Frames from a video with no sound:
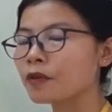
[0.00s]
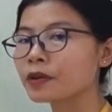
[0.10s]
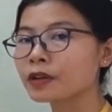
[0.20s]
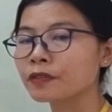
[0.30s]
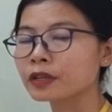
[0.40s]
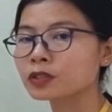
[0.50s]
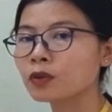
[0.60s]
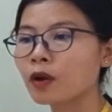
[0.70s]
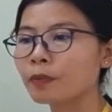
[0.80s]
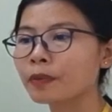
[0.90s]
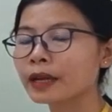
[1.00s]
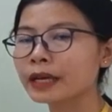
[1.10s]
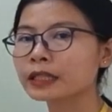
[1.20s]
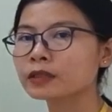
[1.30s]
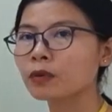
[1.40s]
we refer to a
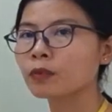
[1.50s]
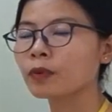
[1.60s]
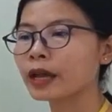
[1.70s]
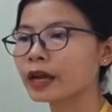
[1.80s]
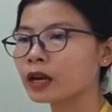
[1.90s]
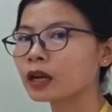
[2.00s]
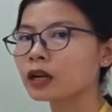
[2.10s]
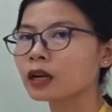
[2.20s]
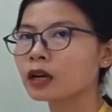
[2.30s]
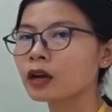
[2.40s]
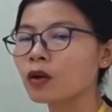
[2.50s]
place where